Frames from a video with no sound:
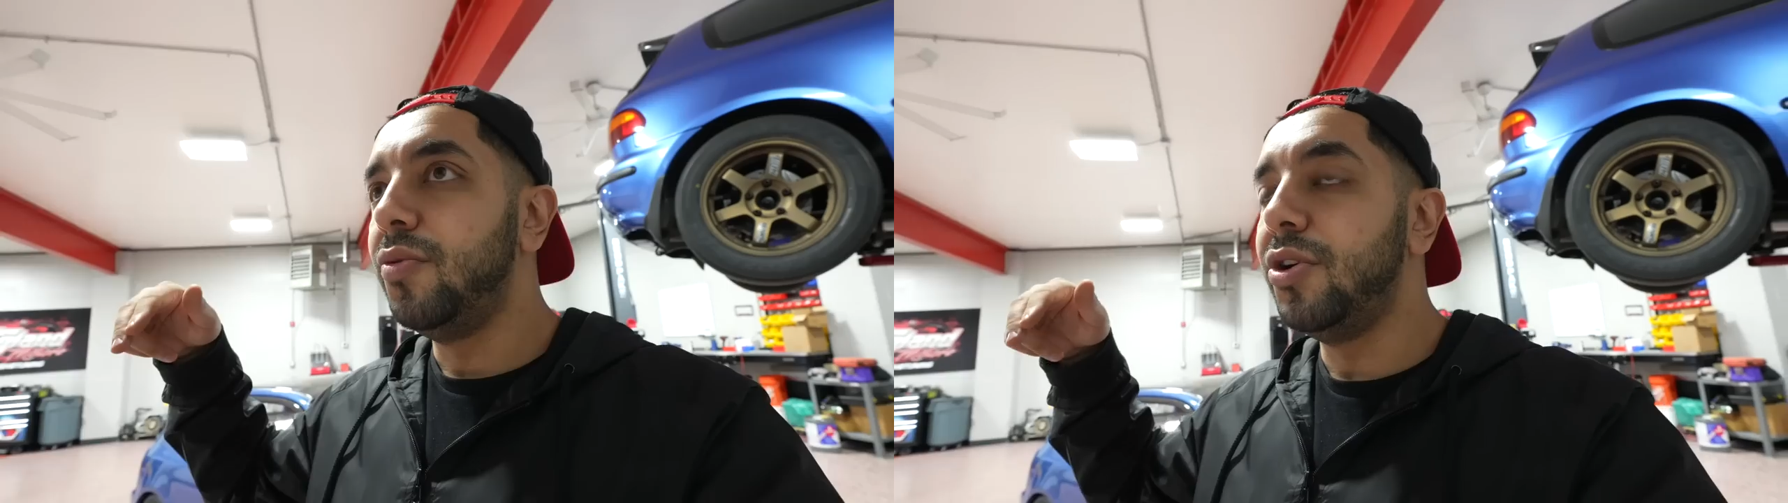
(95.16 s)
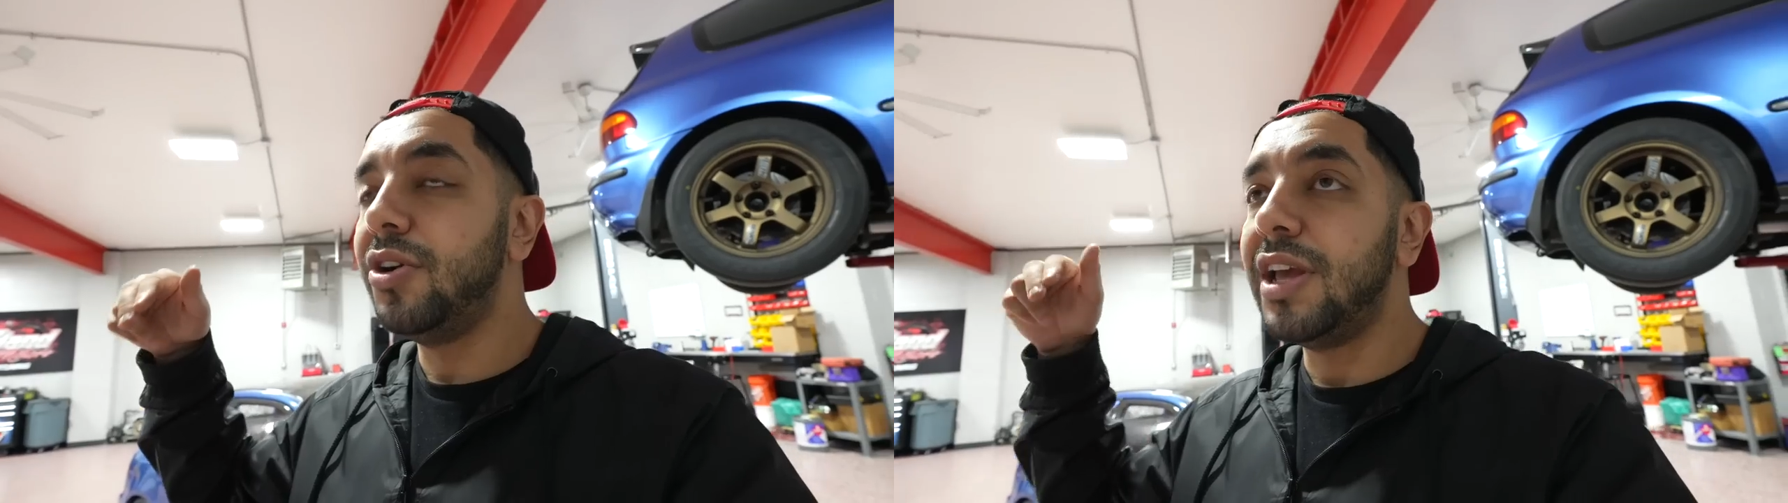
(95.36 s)

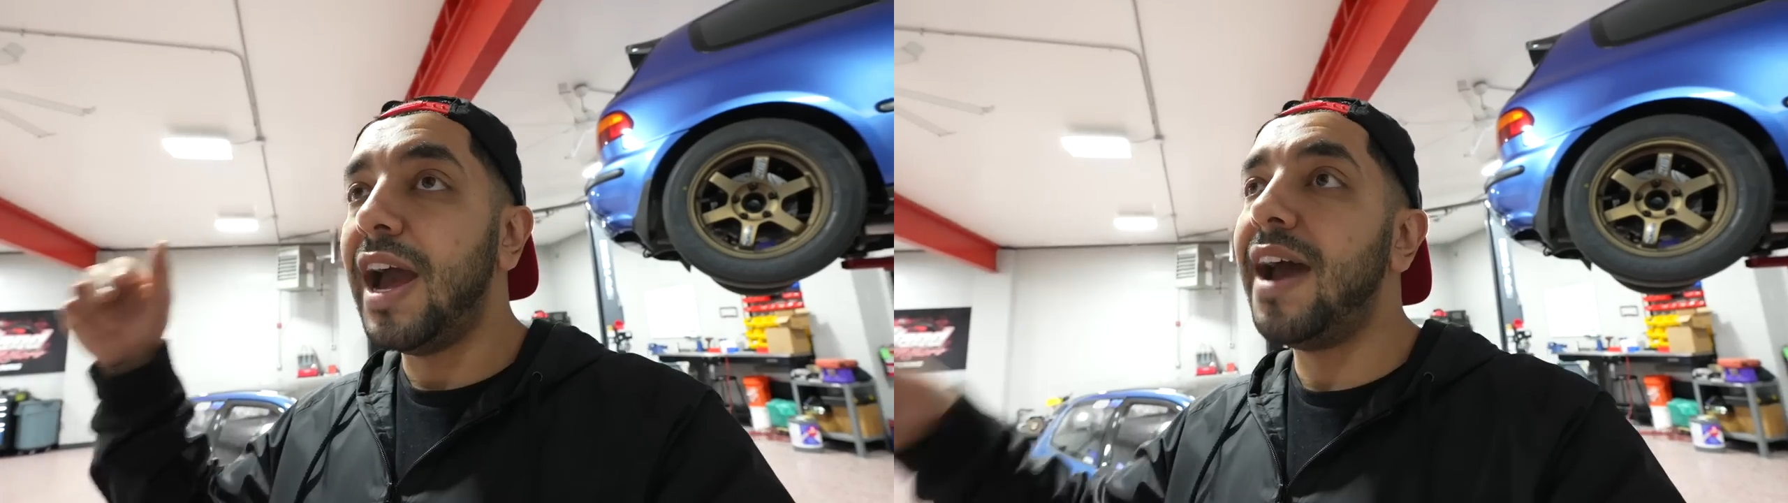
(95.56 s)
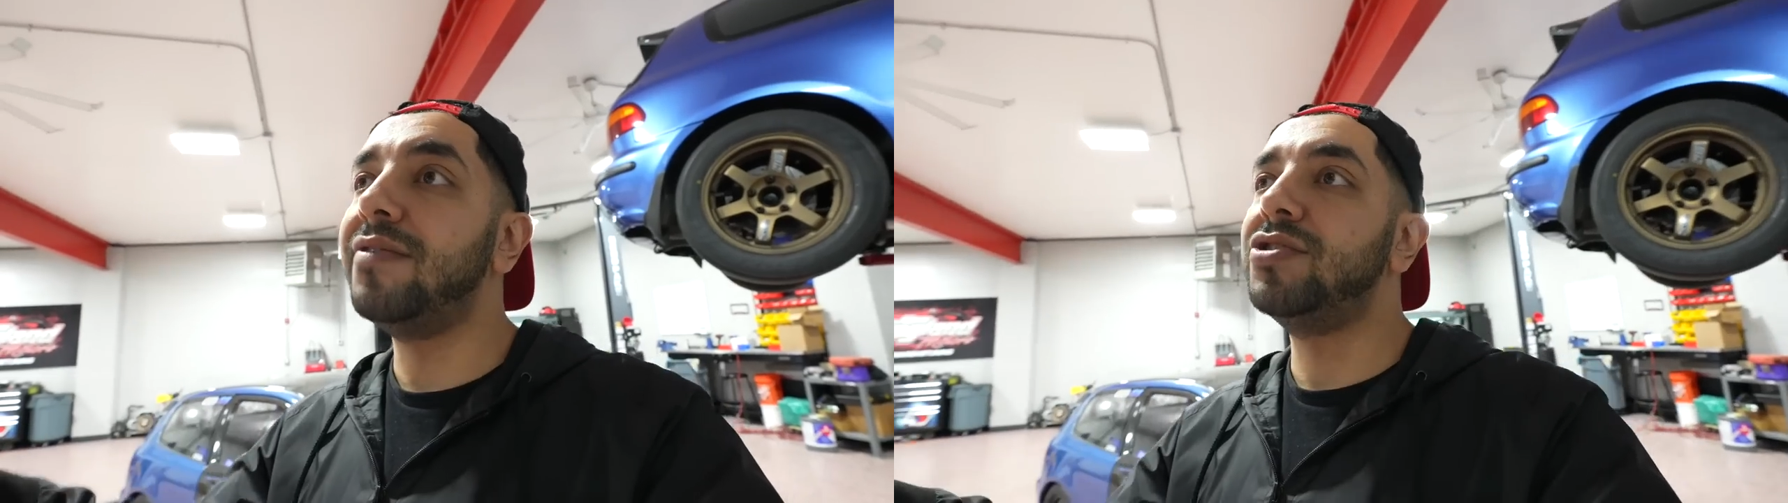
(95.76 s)
we already
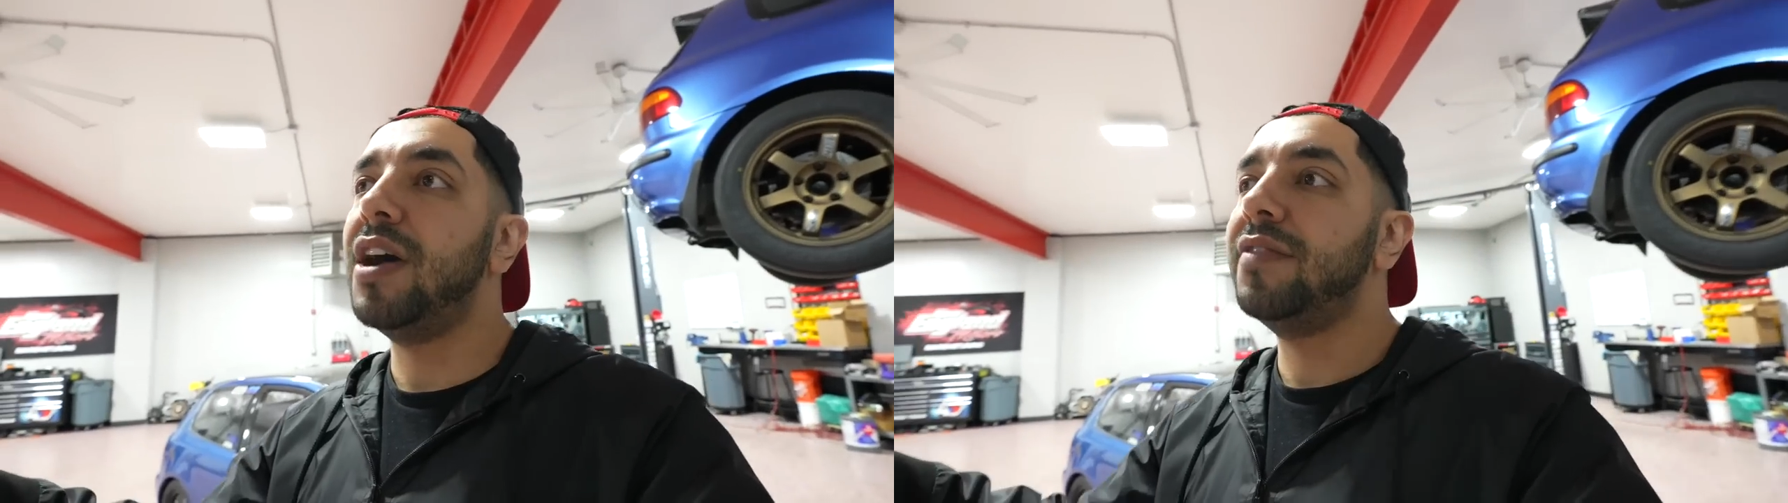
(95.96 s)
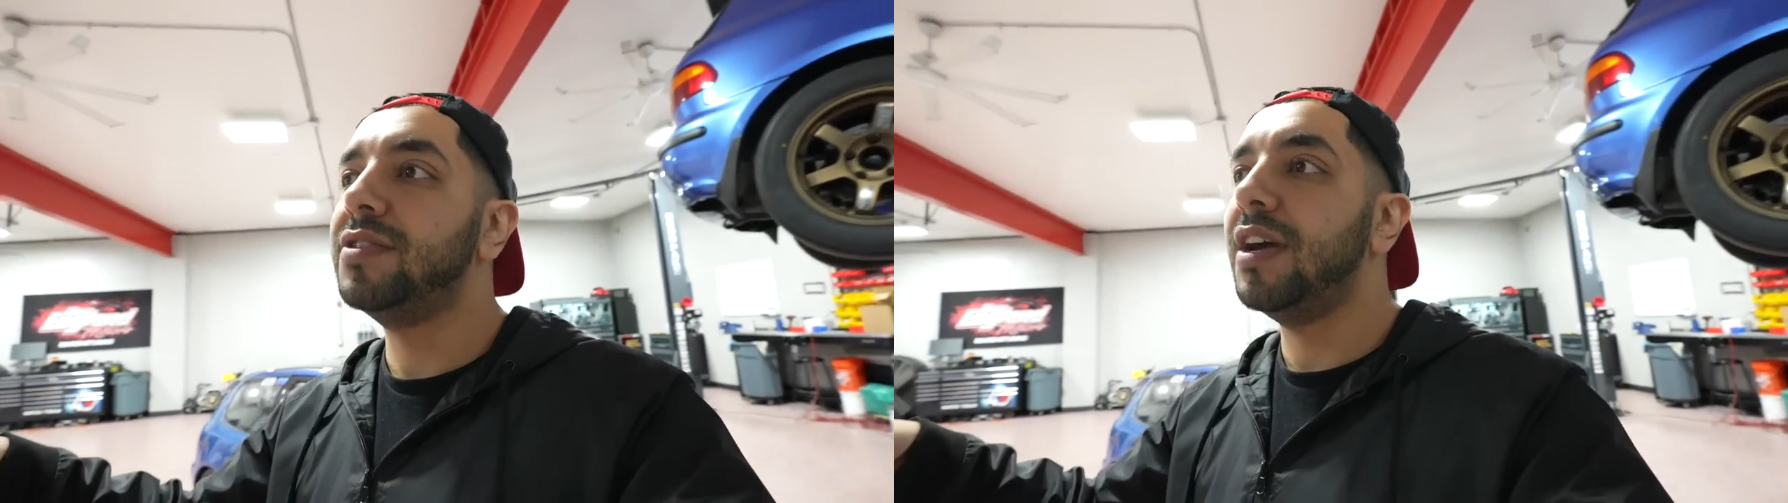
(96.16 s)
have
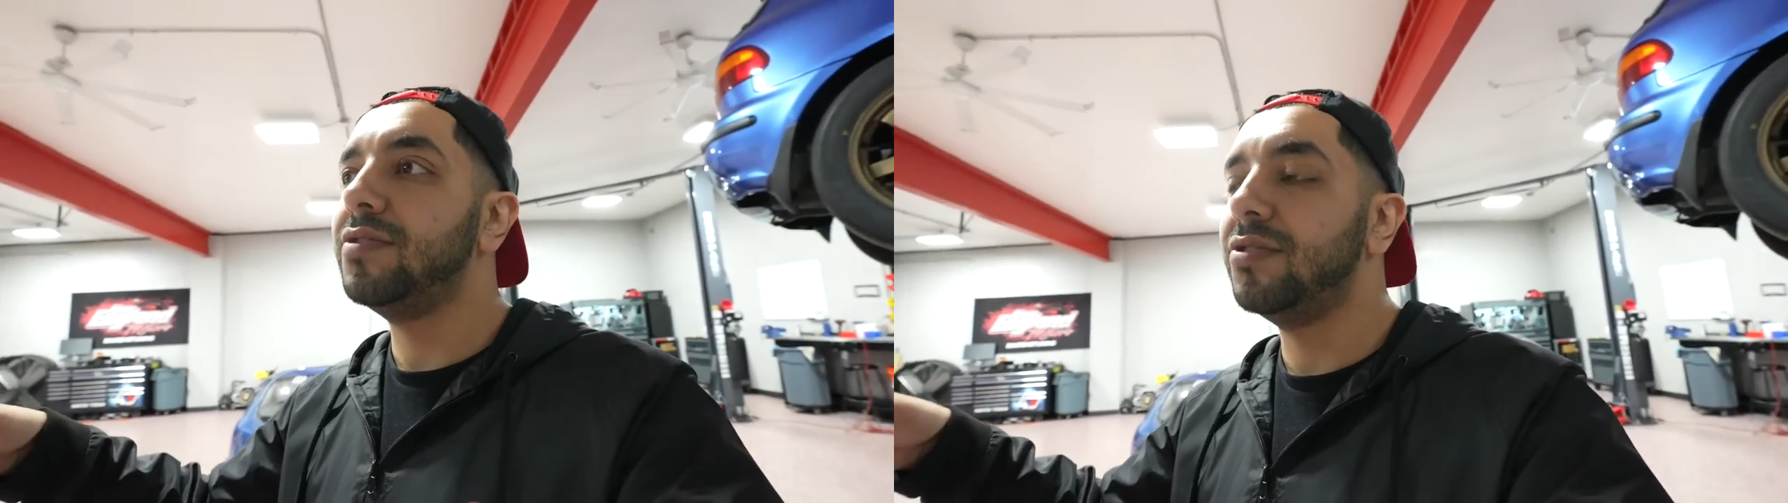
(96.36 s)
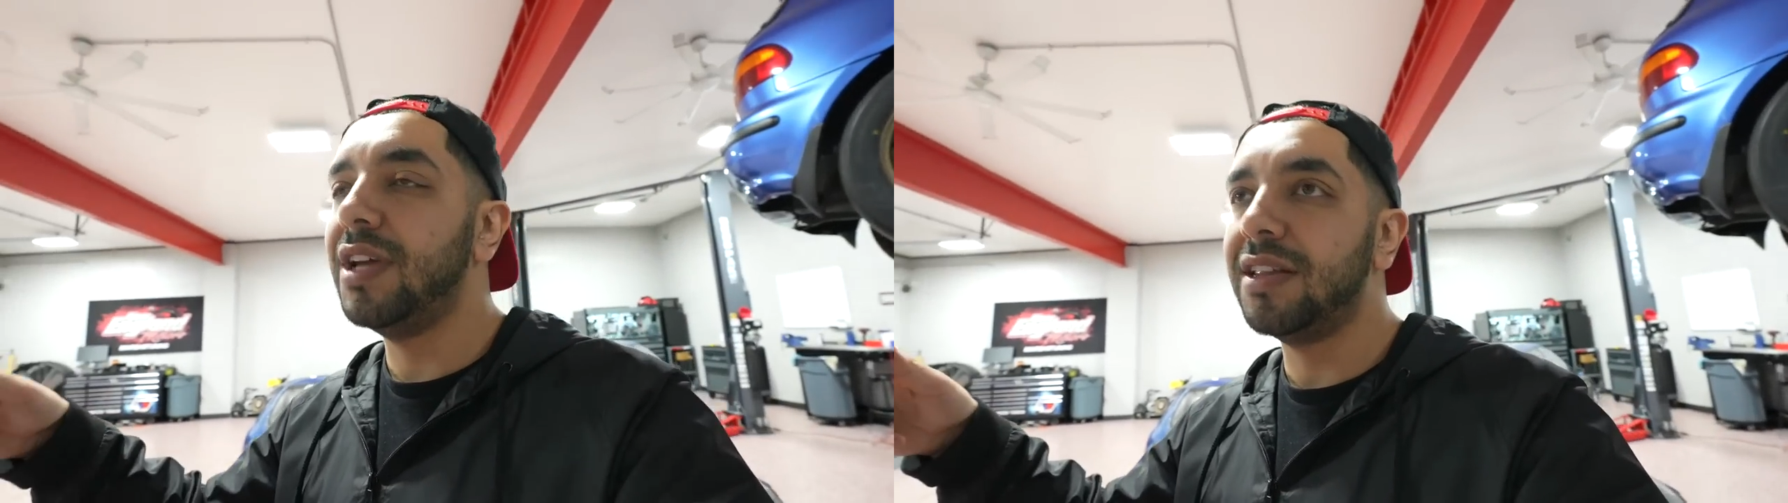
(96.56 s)
drive shafts,
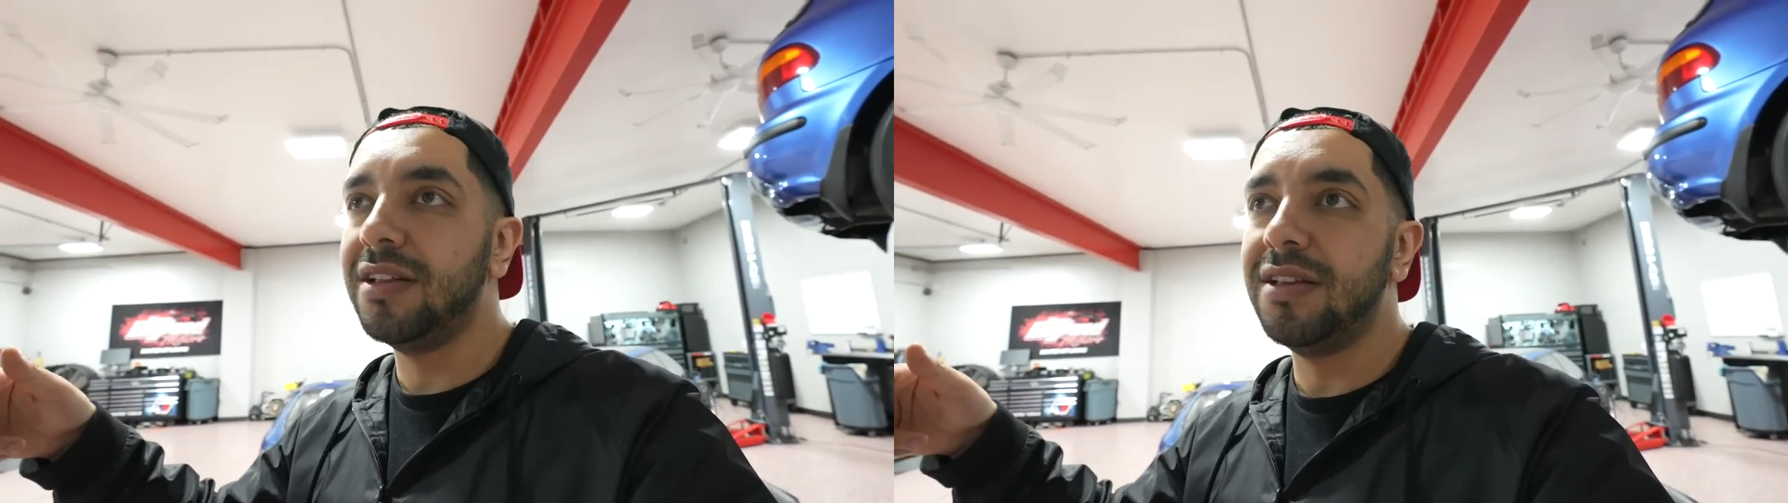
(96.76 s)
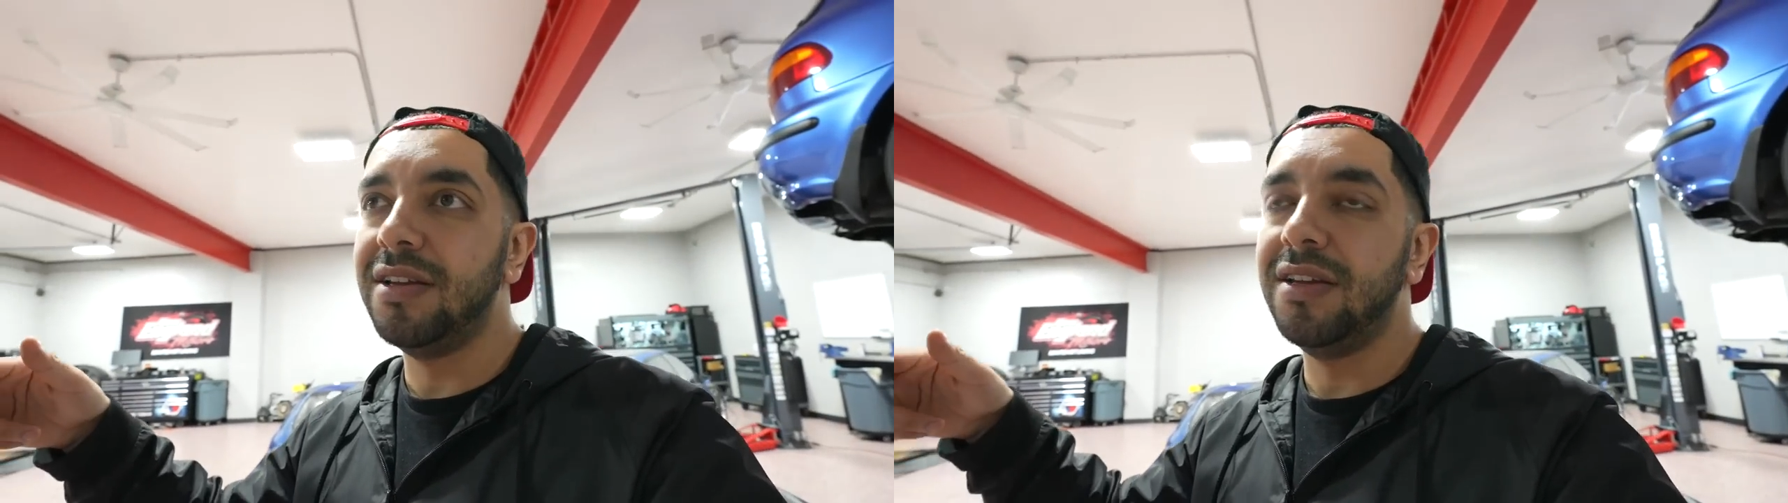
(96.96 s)
so so
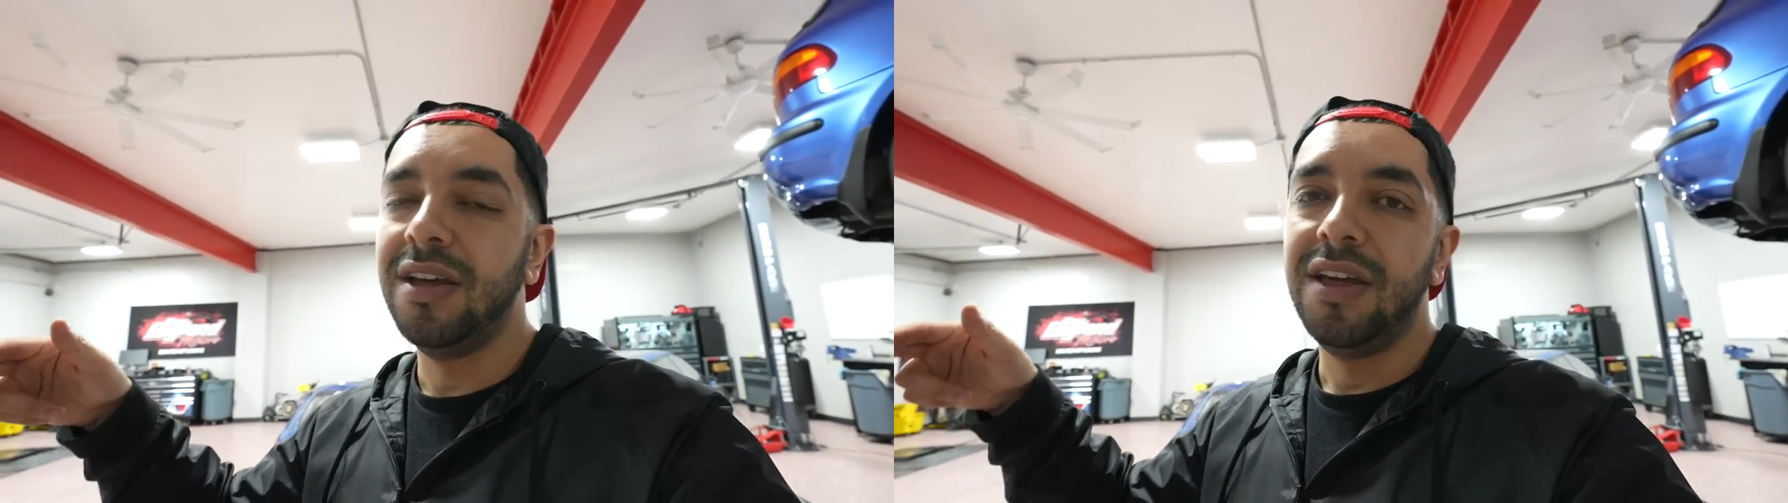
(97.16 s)
technically